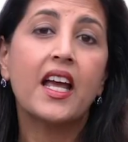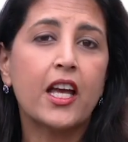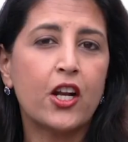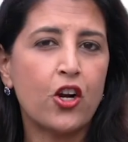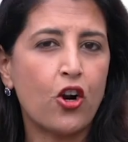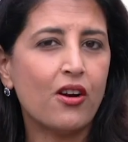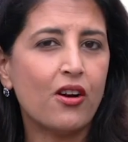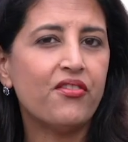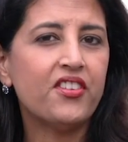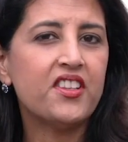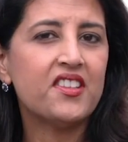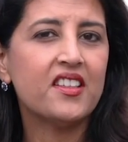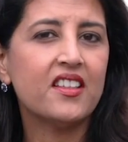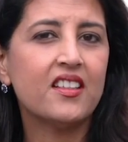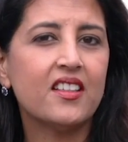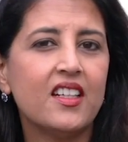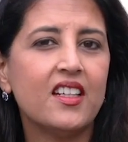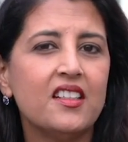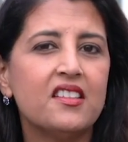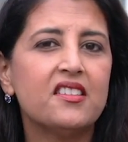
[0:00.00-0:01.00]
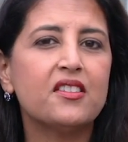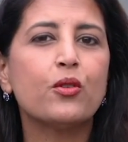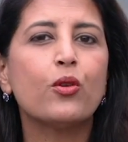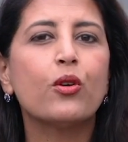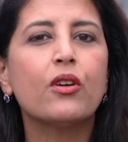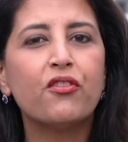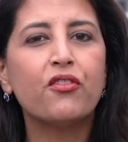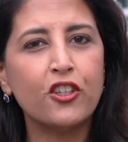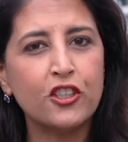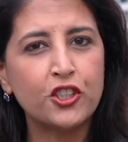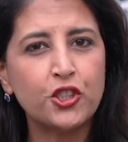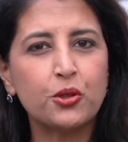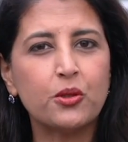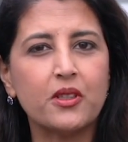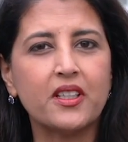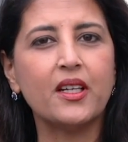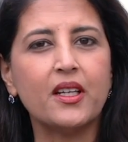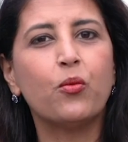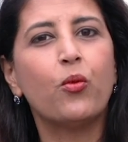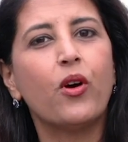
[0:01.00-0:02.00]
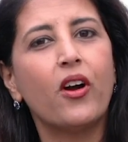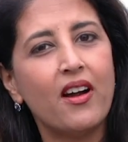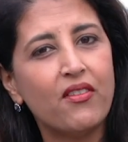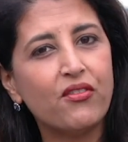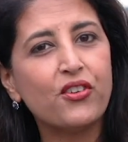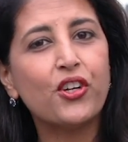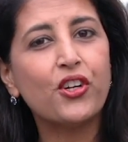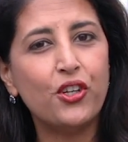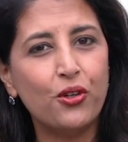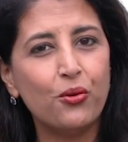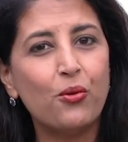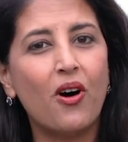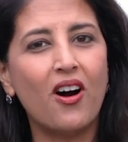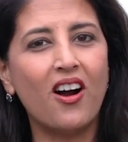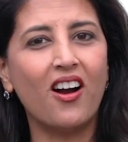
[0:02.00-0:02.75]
In our facilities or virtually, wherever you